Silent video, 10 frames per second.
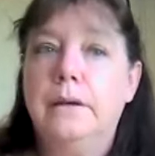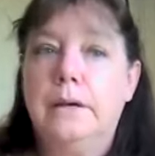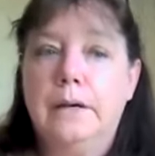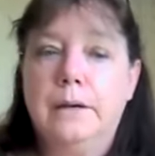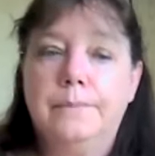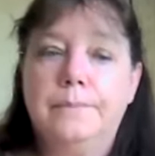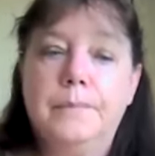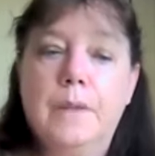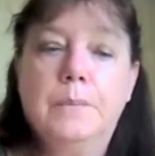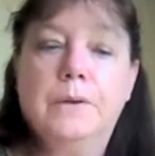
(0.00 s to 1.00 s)

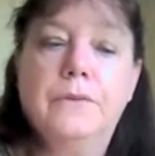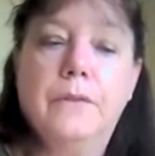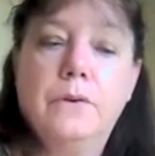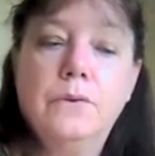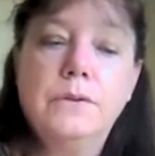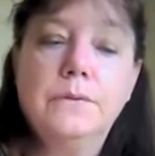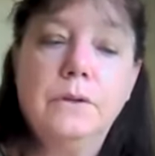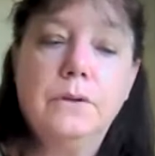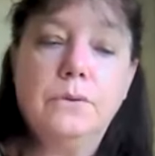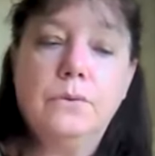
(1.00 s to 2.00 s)
But for those of
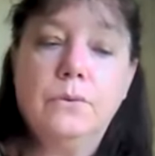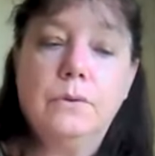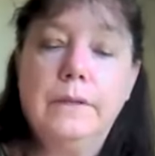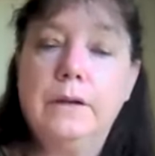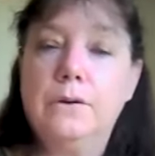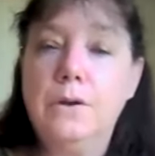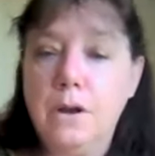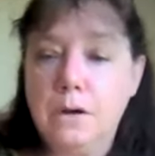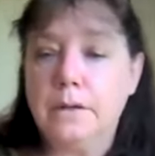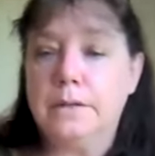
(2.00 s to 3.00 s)
you that are
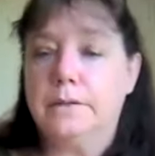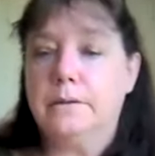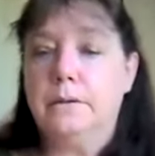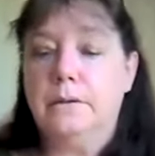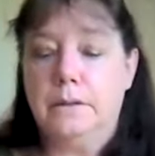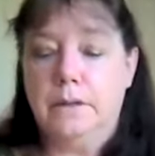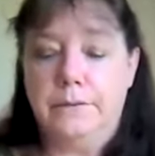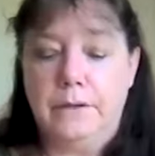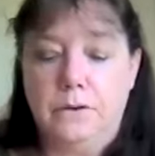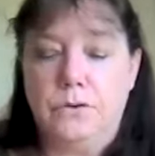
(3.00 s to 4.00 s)
not
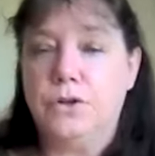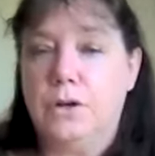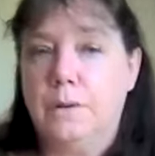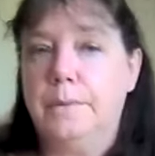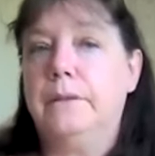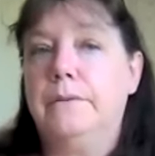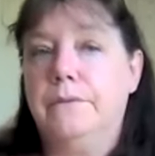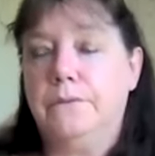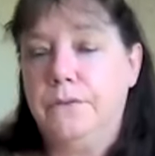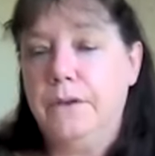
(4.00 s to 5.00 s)
loving your job
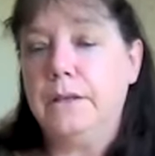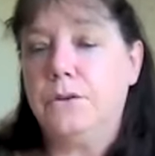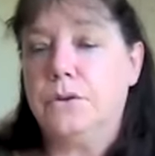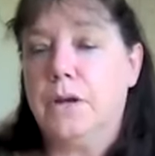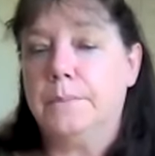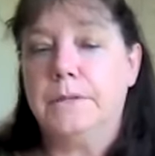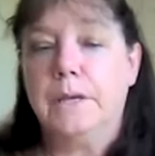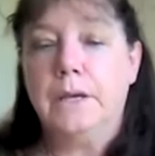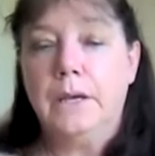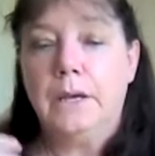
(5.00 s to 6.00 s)
and feeling trapped,
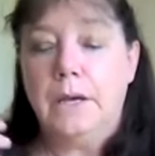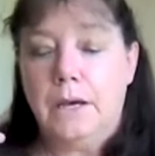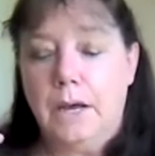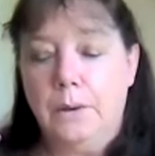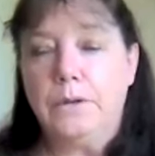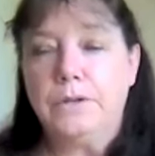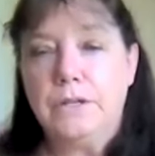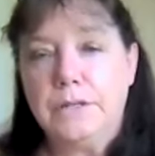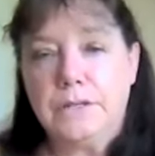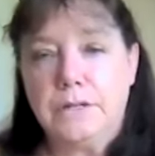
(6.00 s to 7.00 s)
I want
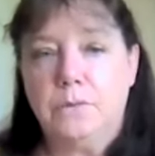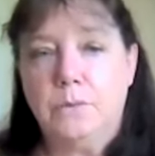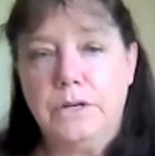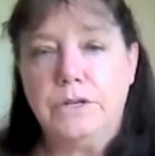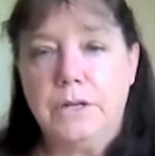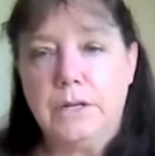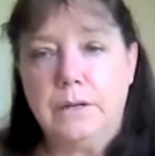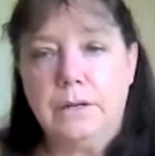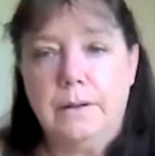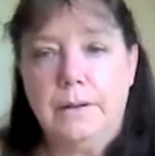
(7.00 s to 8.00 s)
you to start
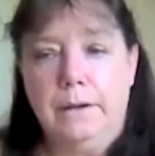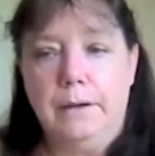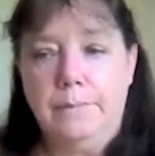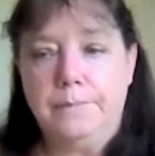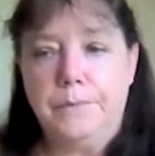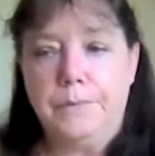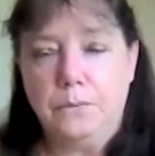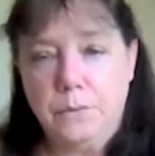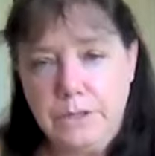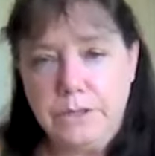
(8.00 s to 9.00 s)
reaching
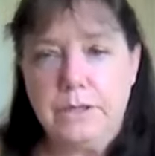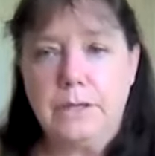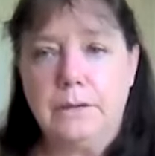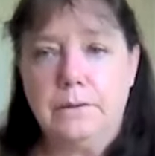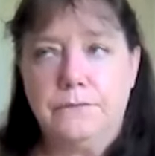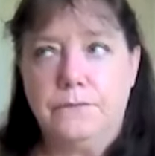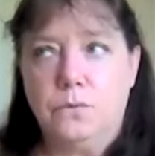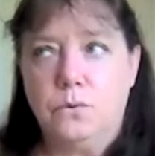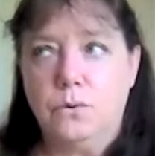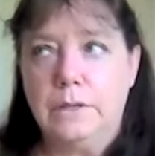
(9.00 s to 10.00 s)

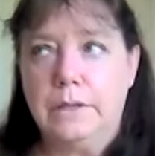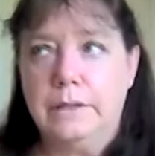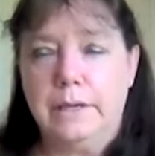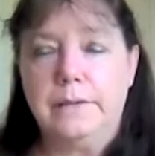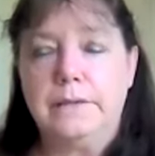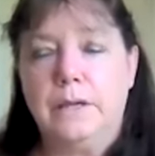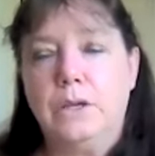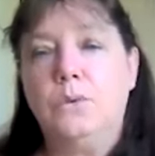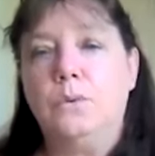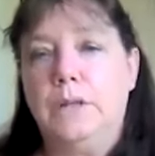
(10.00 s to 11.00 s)
for the things that
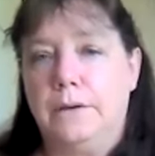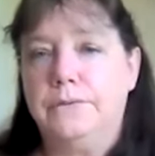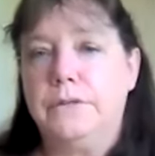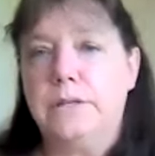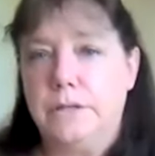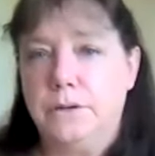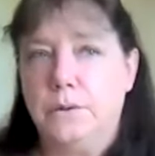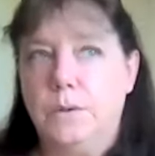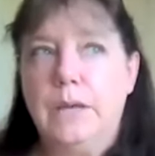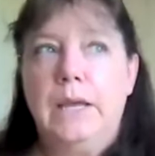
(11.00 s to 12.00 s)
you love to
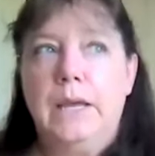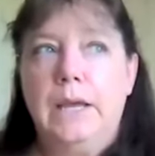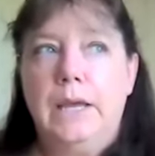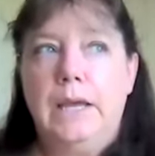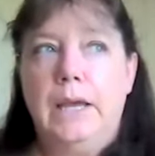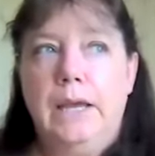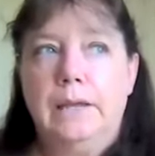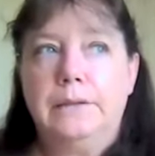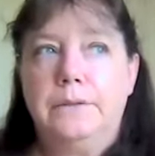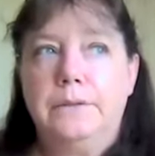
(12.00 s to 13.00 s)
do.
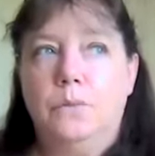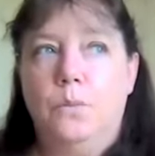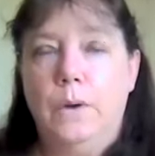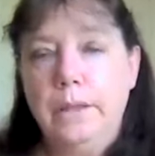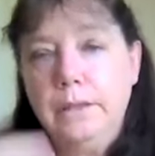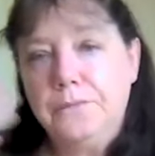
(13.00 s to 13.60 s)
And when the